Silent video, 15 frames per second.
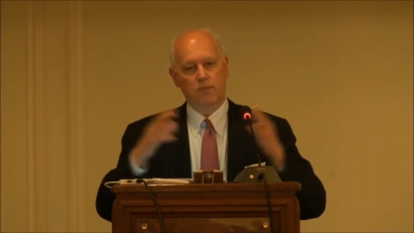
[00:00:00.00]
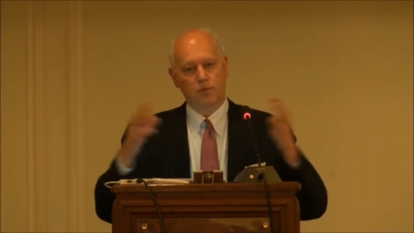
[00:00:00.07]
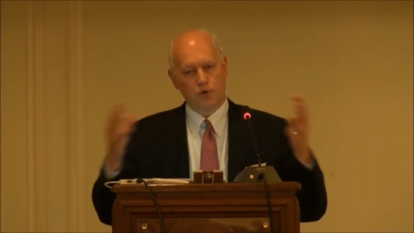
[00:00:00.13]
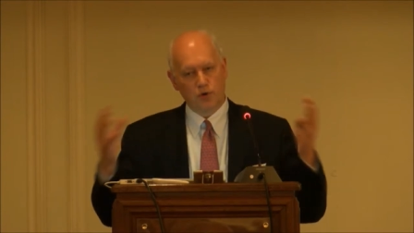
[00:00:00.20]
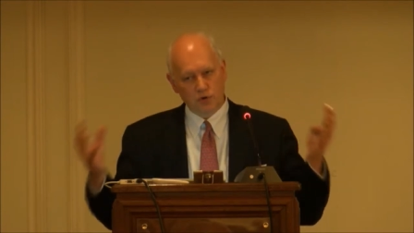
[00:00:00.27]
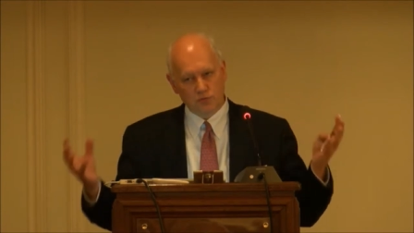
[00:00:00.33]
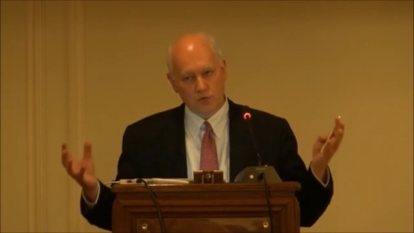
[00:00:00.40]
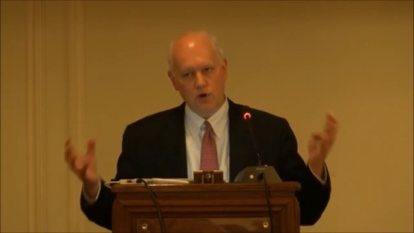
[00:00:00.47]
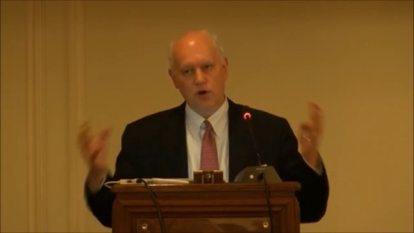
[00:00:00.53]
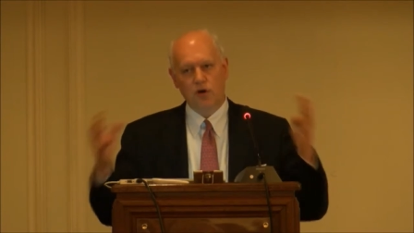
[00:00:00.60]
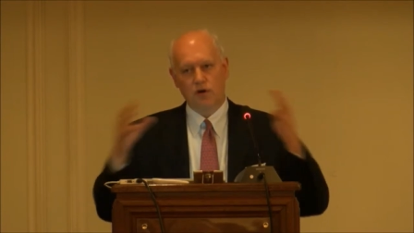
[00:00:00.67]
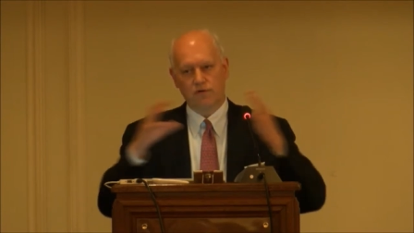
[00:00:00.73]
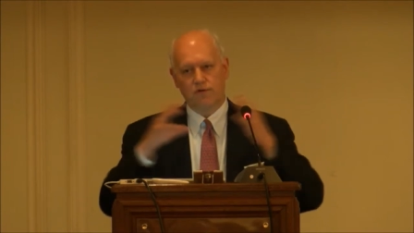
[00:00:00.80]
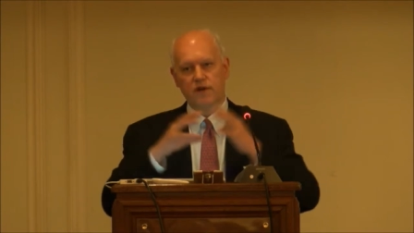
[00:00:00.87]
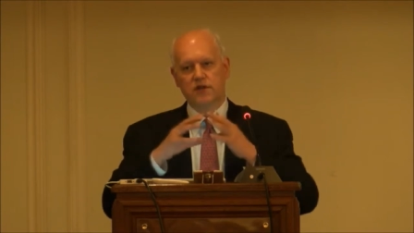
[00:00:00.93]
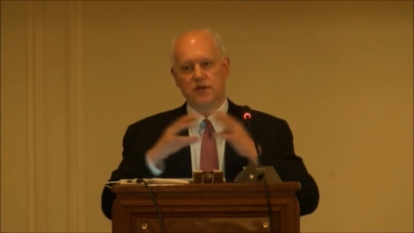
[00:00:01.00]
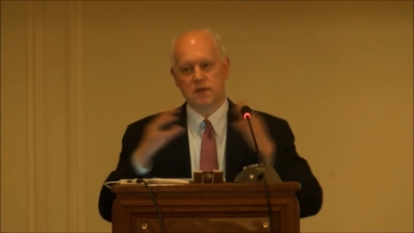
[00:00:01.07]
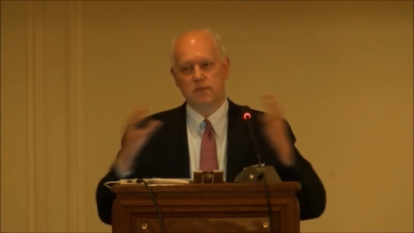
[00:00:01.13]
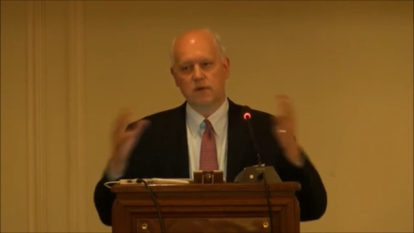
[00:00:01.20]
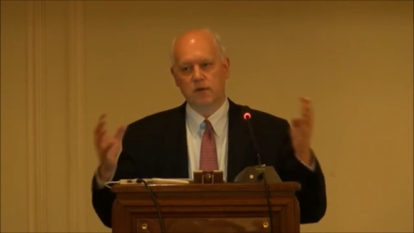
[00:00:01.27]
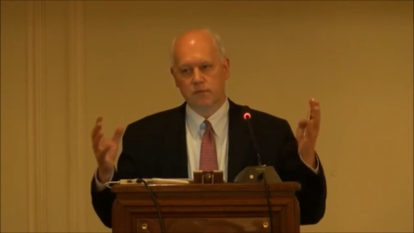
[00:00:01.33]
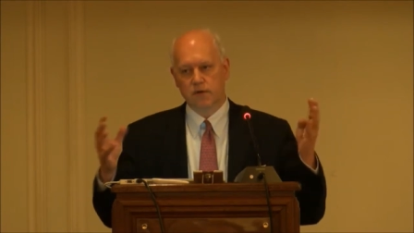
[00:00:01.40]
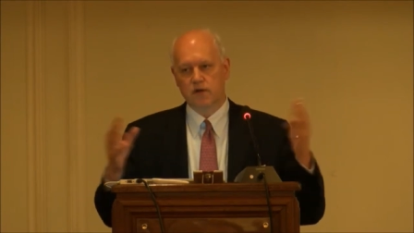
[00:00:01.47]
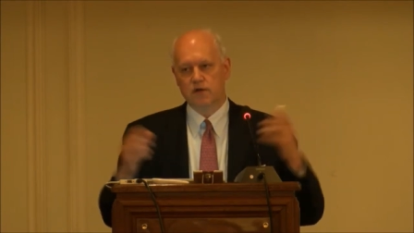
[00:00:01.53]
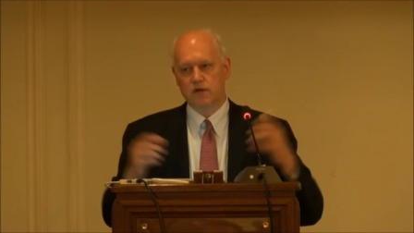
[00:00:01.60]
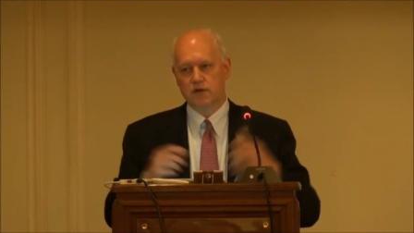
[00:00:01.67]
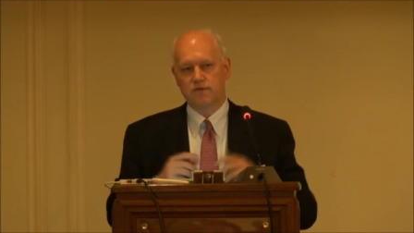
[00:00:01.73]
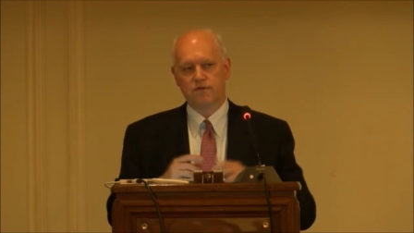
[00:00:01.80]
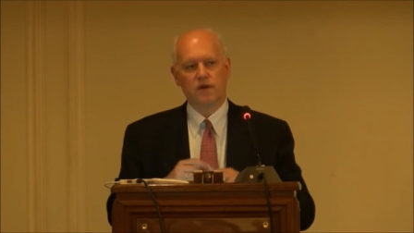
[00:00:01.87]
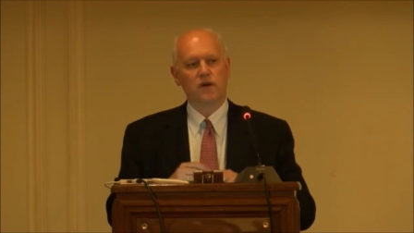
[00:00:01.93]
board work are very similar
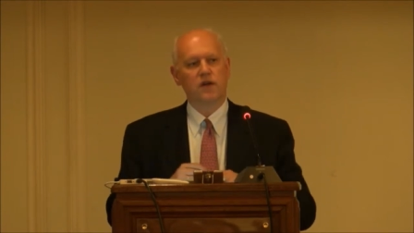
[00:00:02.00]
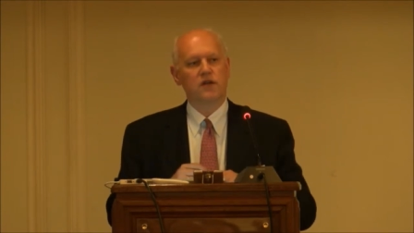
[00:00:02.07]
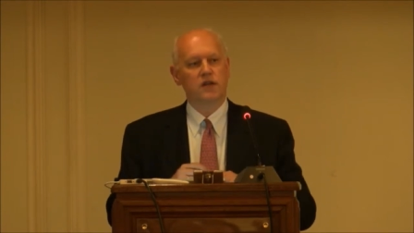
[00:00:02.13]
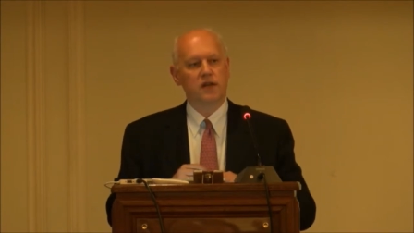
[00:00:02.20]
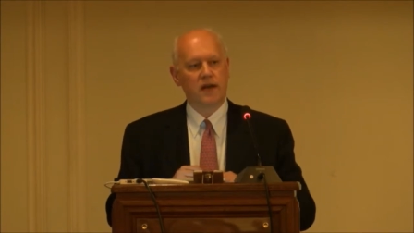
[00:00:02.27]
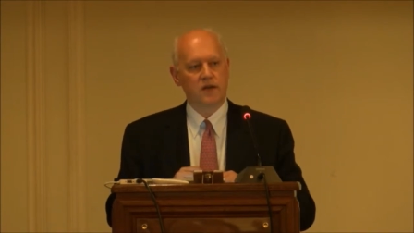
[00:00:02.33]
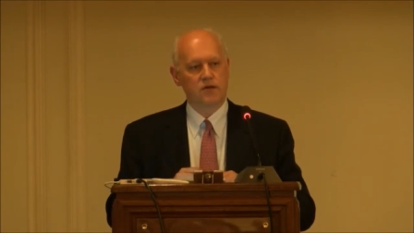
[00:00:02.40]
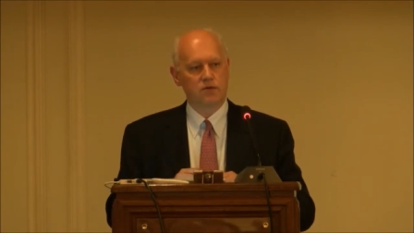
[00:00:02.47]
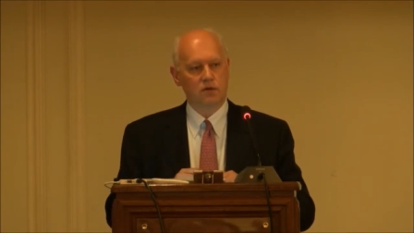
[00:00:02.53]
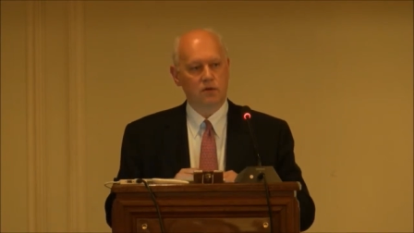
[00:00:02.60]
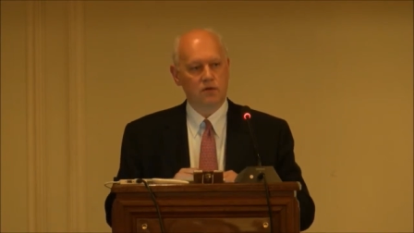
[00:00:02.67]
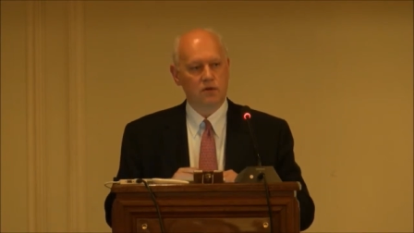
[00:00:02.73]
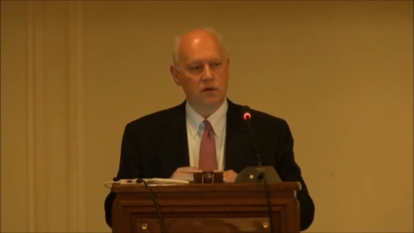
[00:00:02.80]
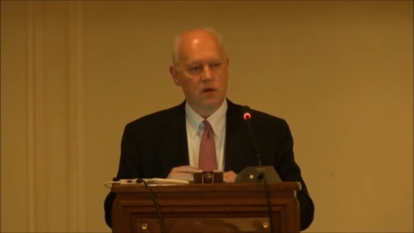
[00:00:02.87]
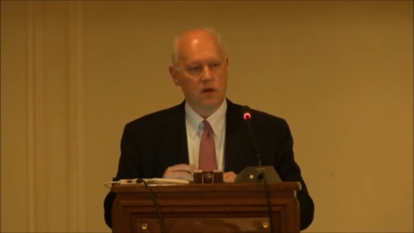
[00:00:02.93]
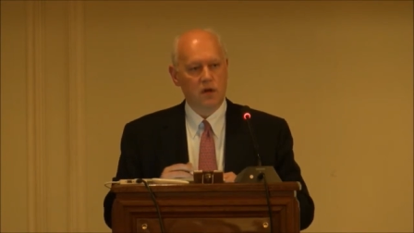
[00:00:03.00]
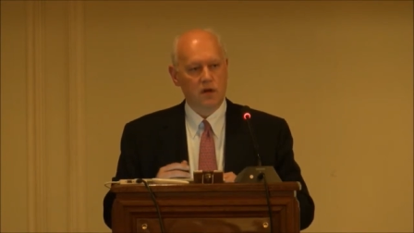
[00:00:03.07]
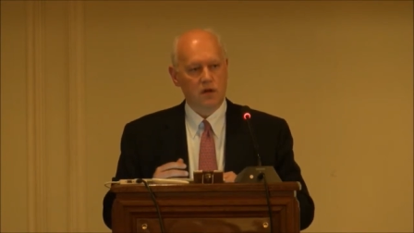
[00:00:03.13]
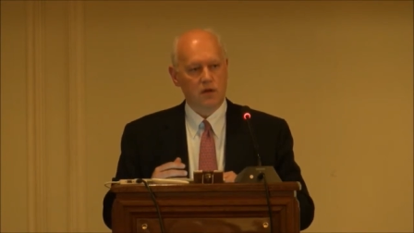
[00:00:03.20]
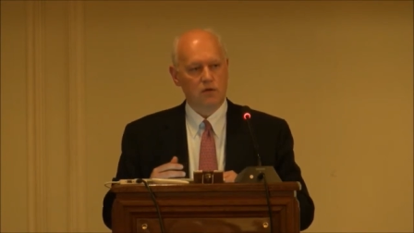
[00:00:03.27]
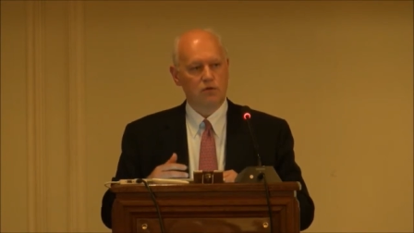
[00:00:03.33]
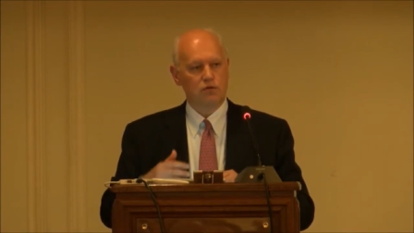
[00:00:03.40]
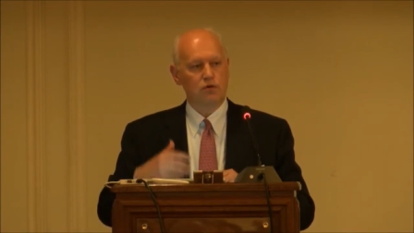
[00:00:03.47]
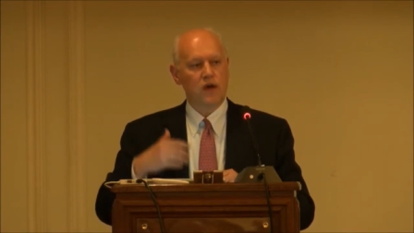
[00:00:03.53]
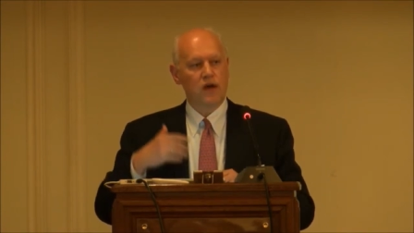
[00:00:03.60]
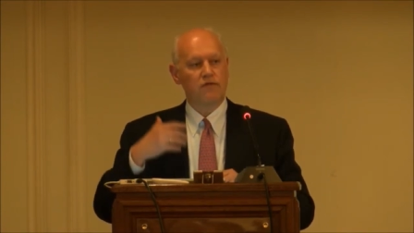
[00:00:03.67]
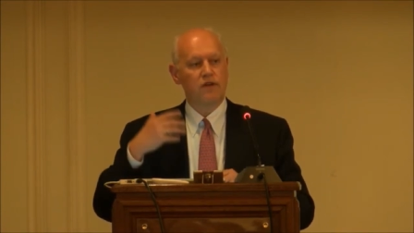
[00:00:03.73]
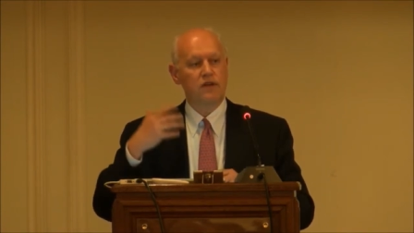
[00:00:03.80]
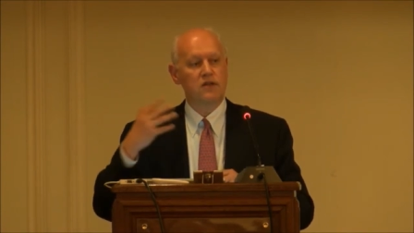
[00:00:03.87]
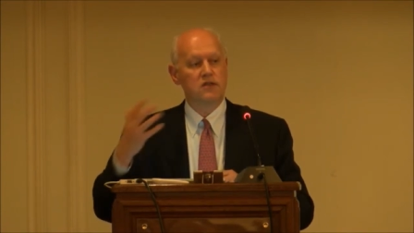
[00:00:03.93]
because it's very intellectual. You know, do you
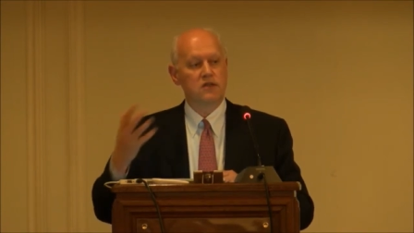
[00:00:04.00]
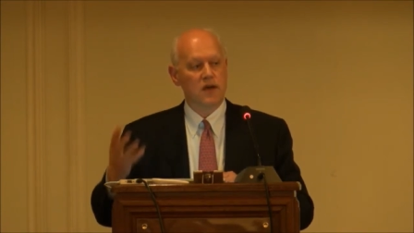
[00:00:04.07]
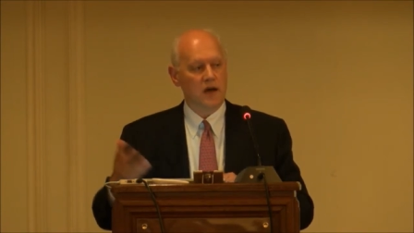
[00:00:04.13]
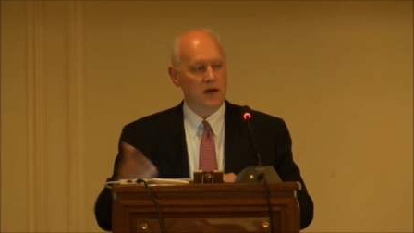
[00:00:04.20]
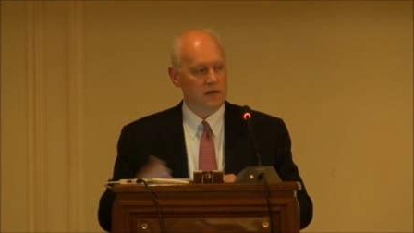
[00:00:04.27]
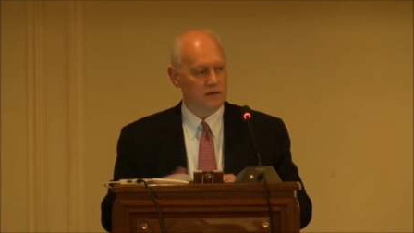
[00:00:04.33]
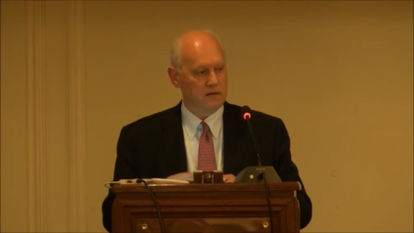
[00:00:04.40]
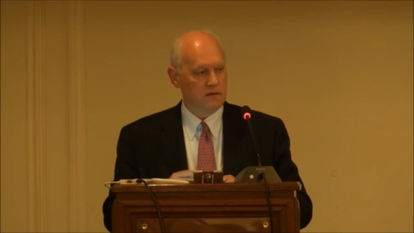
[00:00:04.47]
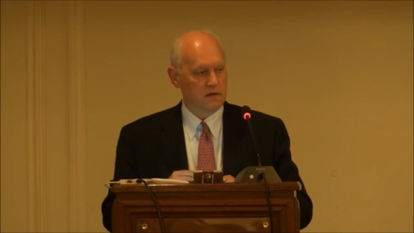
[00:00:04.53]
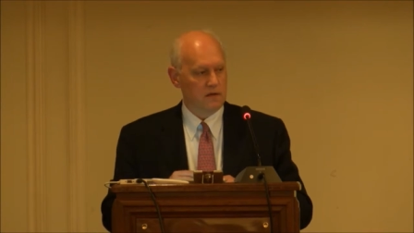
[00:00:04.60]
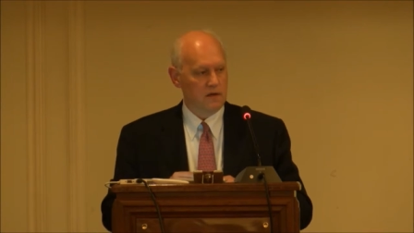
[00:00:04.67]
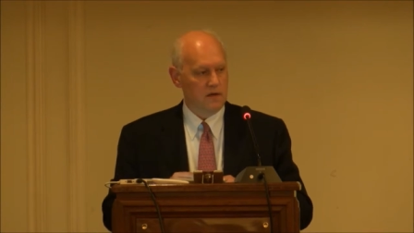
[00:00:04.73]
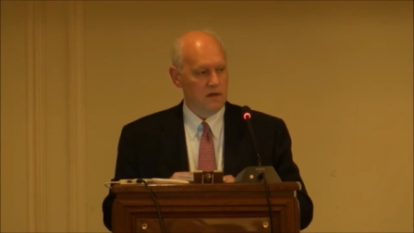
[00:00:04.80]
have an insight?